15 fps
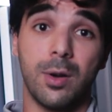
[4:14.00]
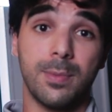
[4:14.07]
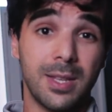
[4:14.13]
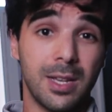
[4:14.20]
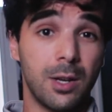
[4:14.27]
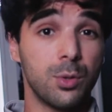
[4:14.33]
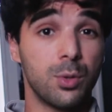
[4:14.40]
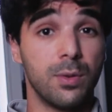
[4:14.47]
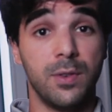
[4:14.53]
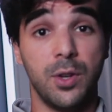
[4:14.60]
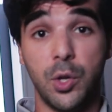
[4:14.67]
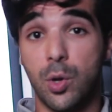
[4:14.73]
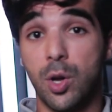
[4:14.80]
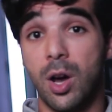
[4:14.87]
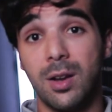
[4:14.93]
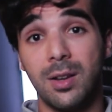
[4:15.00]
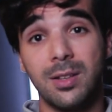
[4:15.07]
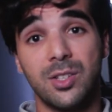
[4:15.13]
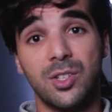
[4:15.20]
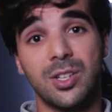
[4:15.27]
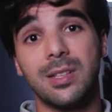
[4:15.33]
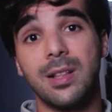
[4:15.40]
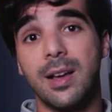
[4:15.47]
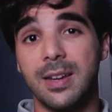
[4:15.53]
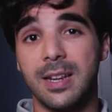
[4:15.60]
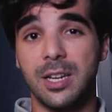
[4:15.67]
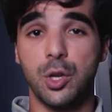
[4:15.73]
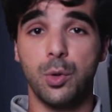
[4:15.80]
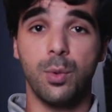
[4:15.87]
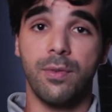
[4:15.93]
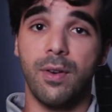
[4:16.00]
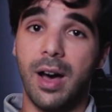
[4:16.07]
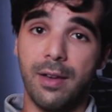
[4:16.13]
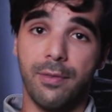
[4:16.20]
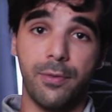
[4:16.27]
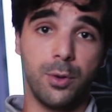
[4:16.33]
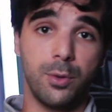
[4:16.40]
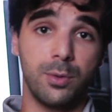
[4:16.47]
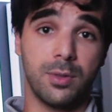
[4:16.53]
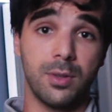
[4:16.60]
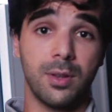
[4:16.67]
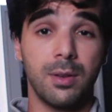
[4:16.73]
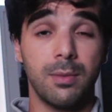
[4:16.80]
up sales with new colours just like they do with iPhones,